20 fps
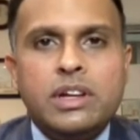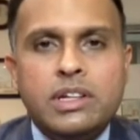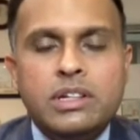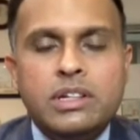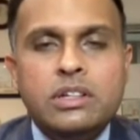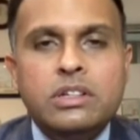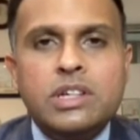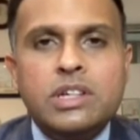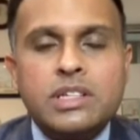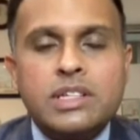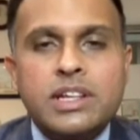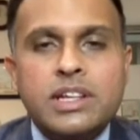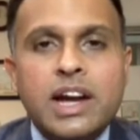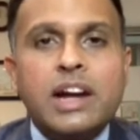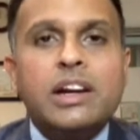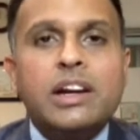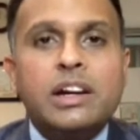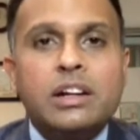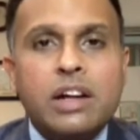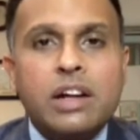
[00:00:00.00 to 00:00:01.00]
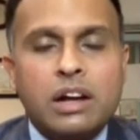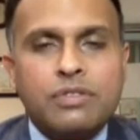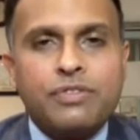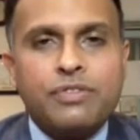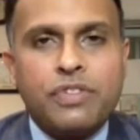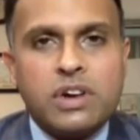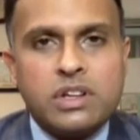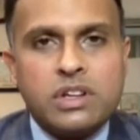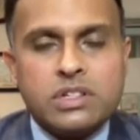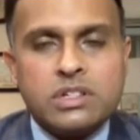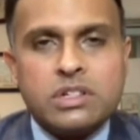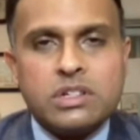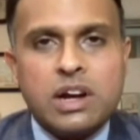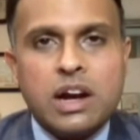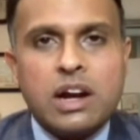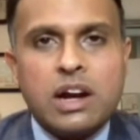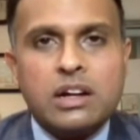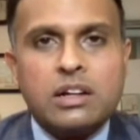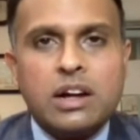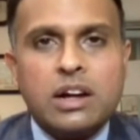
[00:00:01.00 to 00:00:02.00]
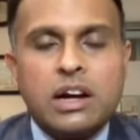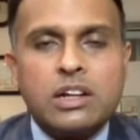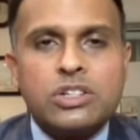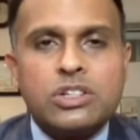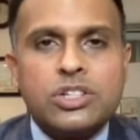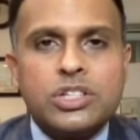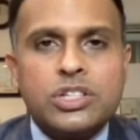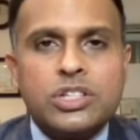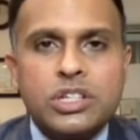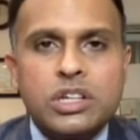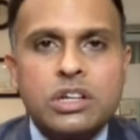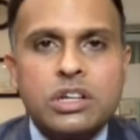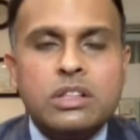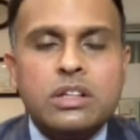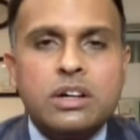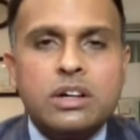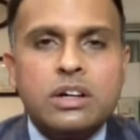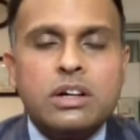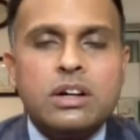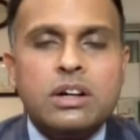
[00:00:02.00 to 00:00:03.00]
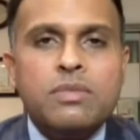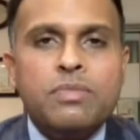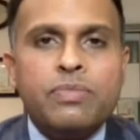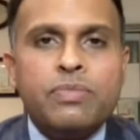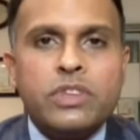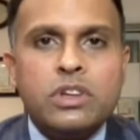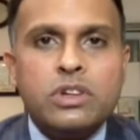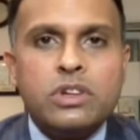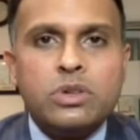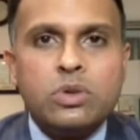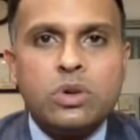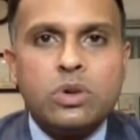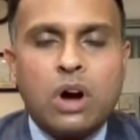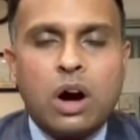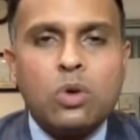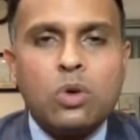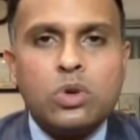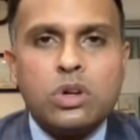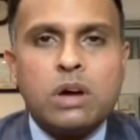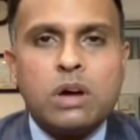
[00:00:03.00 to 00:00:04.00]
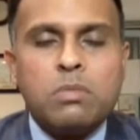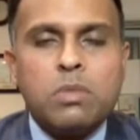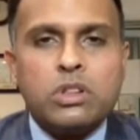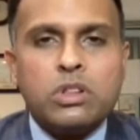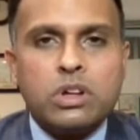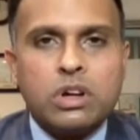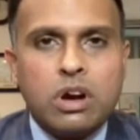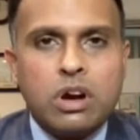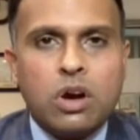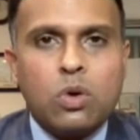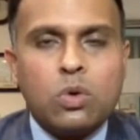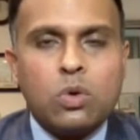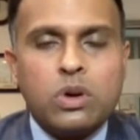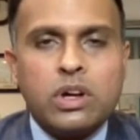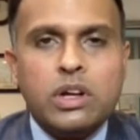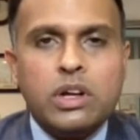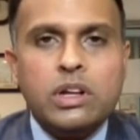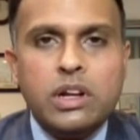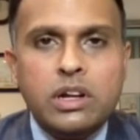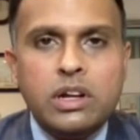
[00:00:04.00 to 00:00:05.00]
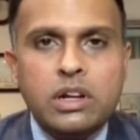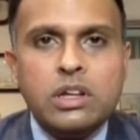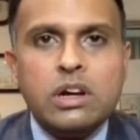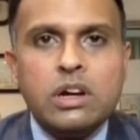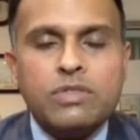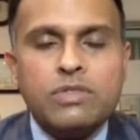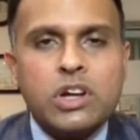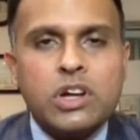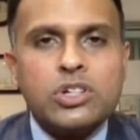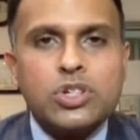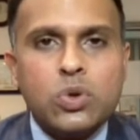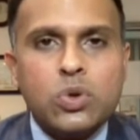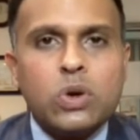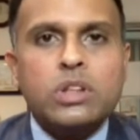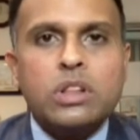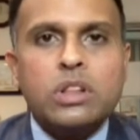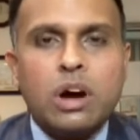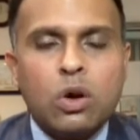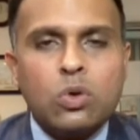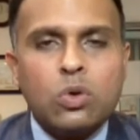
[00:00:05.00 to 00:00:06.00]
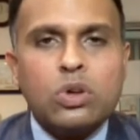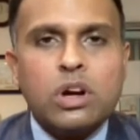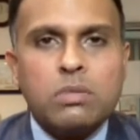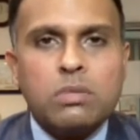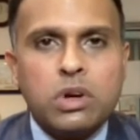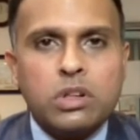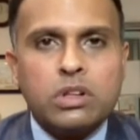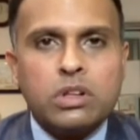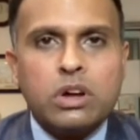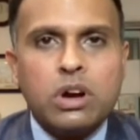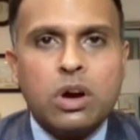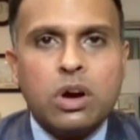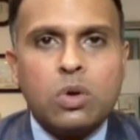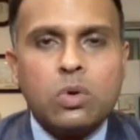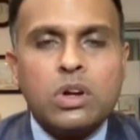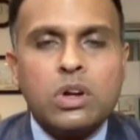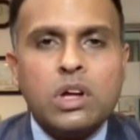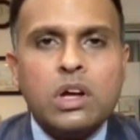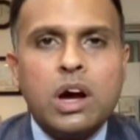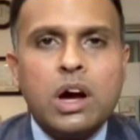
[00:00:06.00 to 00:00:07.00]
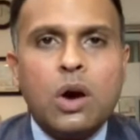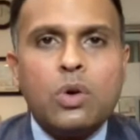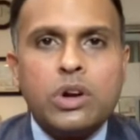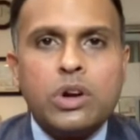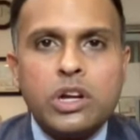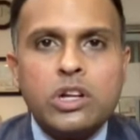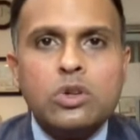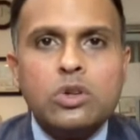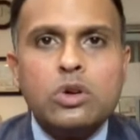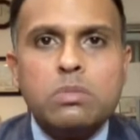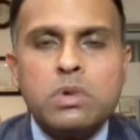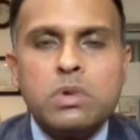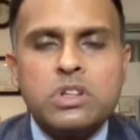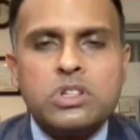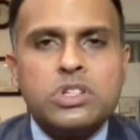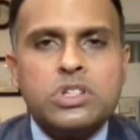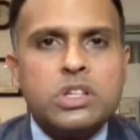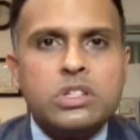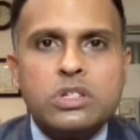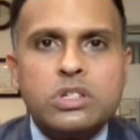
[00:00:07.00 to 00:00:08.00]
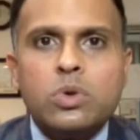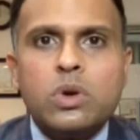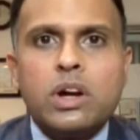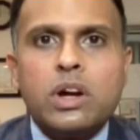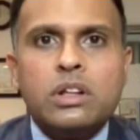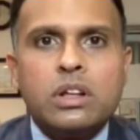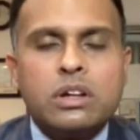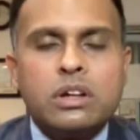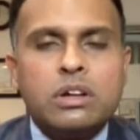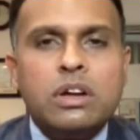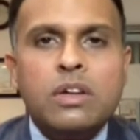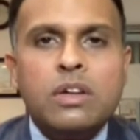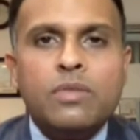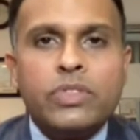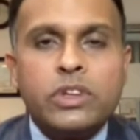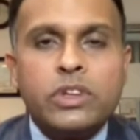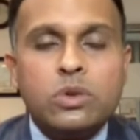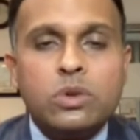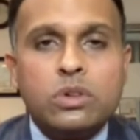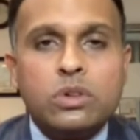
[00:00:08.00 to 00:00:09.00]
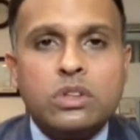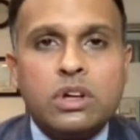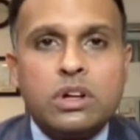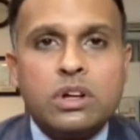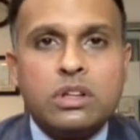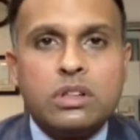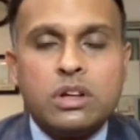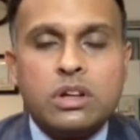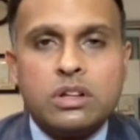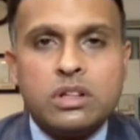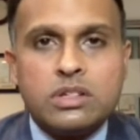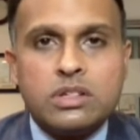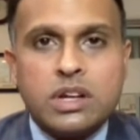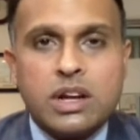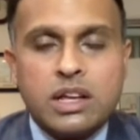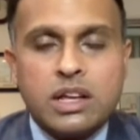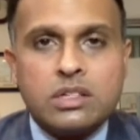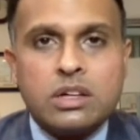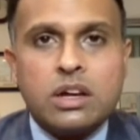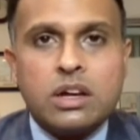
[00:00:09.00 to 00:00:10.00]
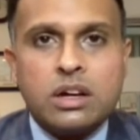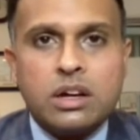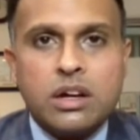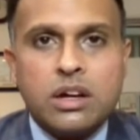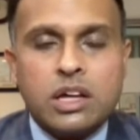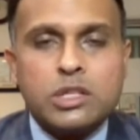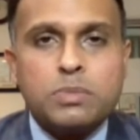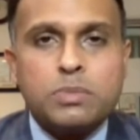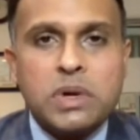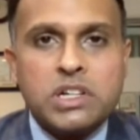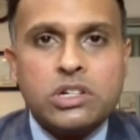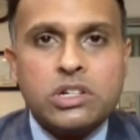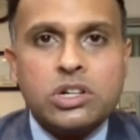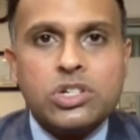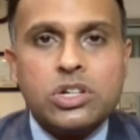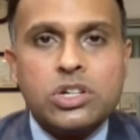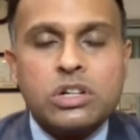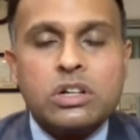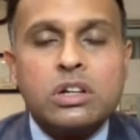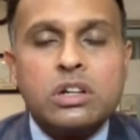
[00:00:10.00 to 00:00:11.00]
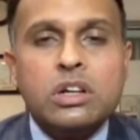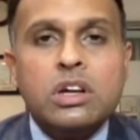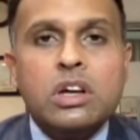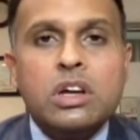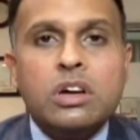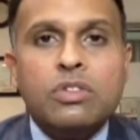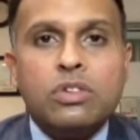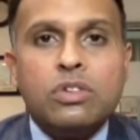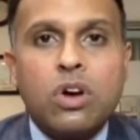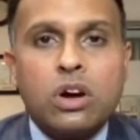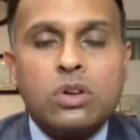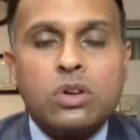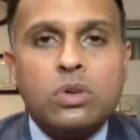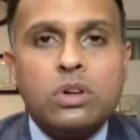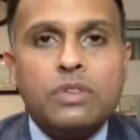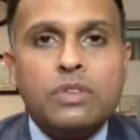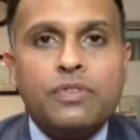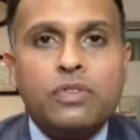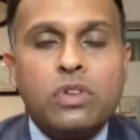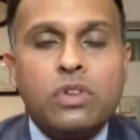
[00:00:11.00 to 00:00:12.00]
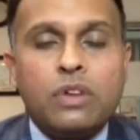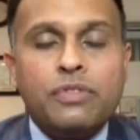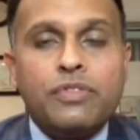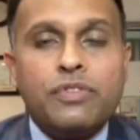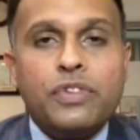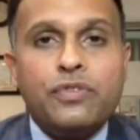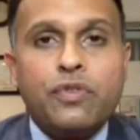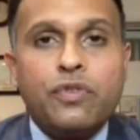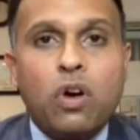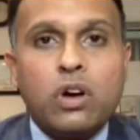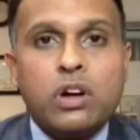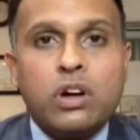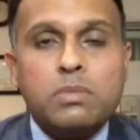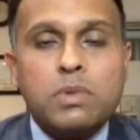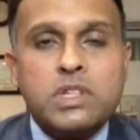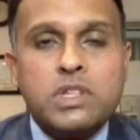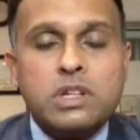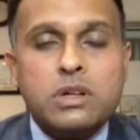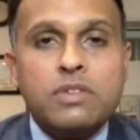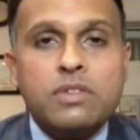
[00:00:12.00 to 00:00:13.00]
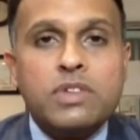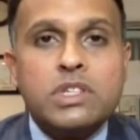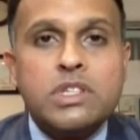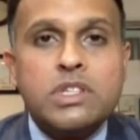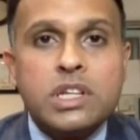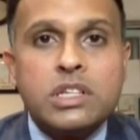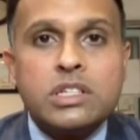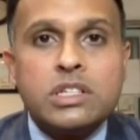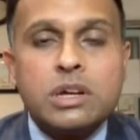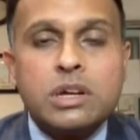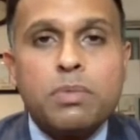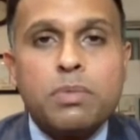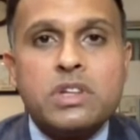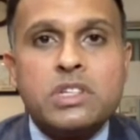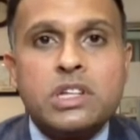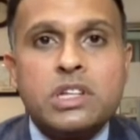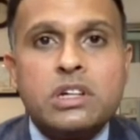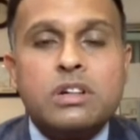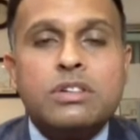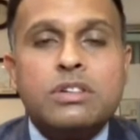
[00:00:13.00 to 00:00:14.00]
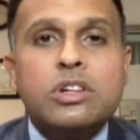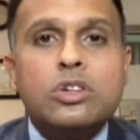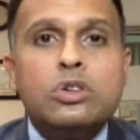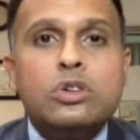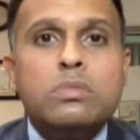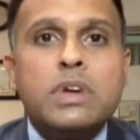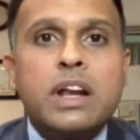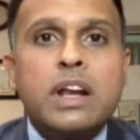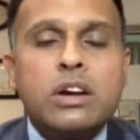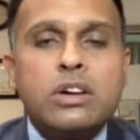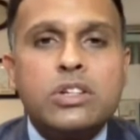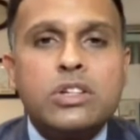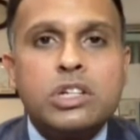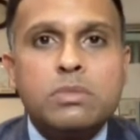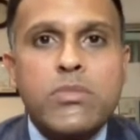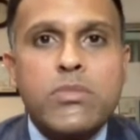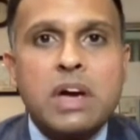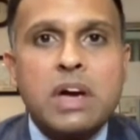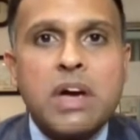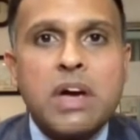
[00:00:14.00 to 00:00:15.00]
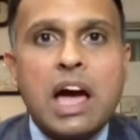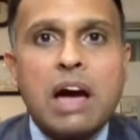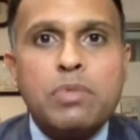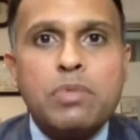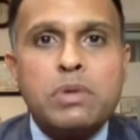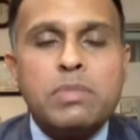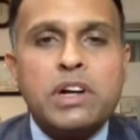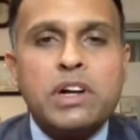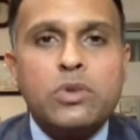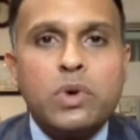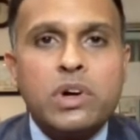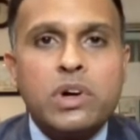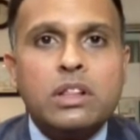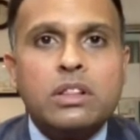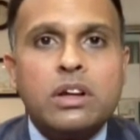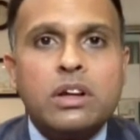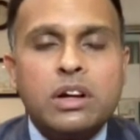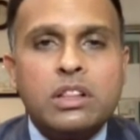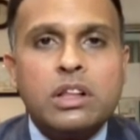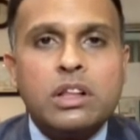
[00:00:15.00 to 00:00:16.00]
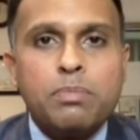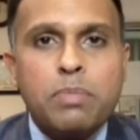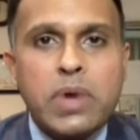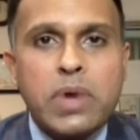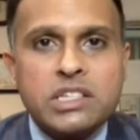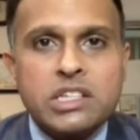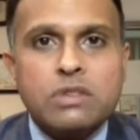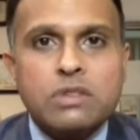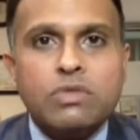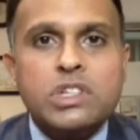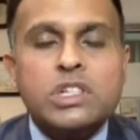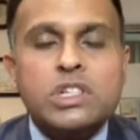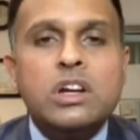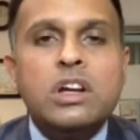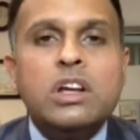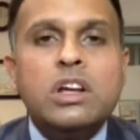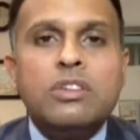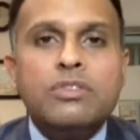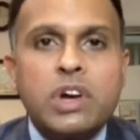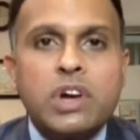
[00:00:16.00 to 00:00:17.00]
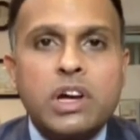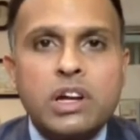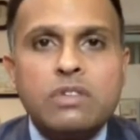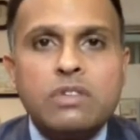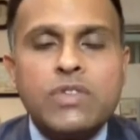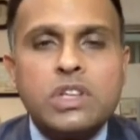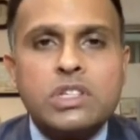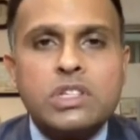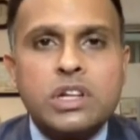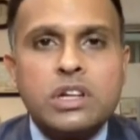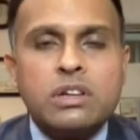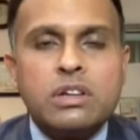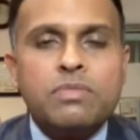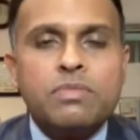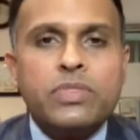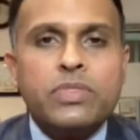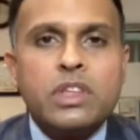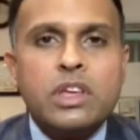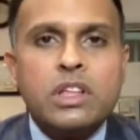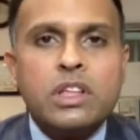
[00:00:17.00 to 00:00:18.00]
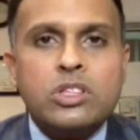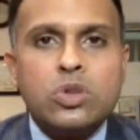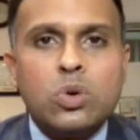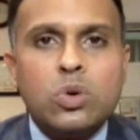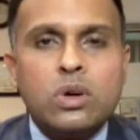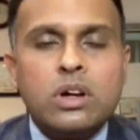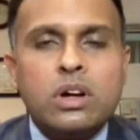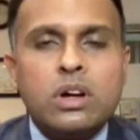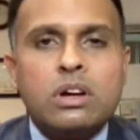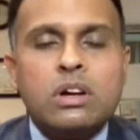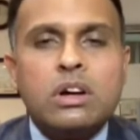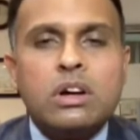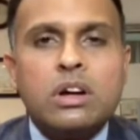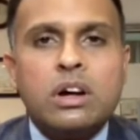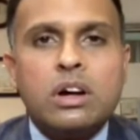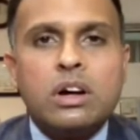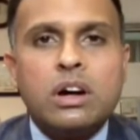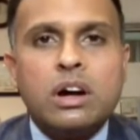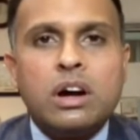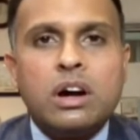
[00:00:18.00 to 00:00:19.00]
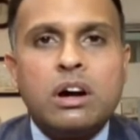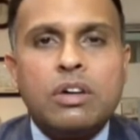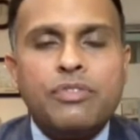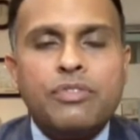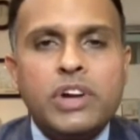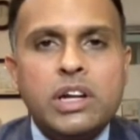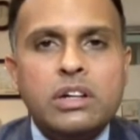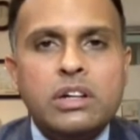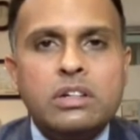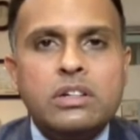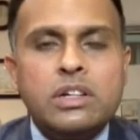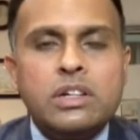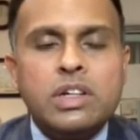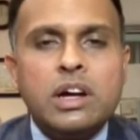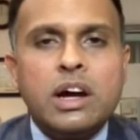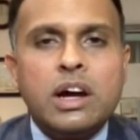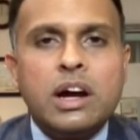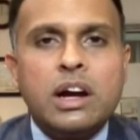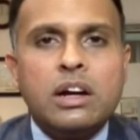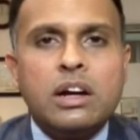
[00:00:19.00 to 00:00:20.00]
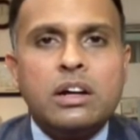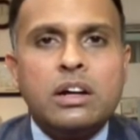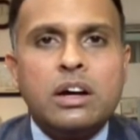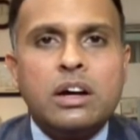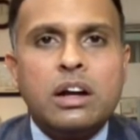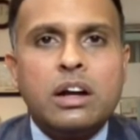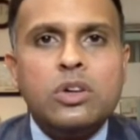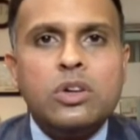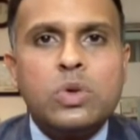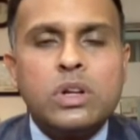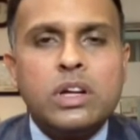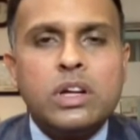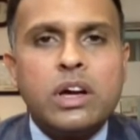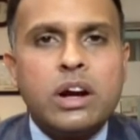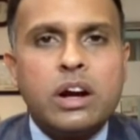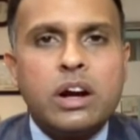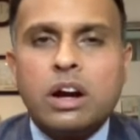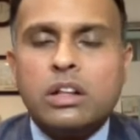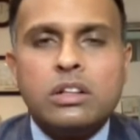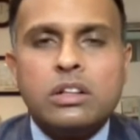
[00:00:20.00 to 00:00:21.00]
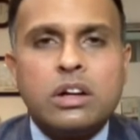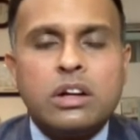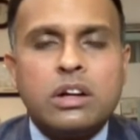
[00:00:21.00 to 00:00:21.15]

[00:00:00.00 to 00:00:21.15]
just get it done first and let us see the, outcome on the ground. In India, we are showing the outcome on the ground. Our renewables, just look at that, there is an expectation, not 40%, even 60% renewable energy may happen by 2030. The pace at which we are investing in solar, wind, and nuclear and other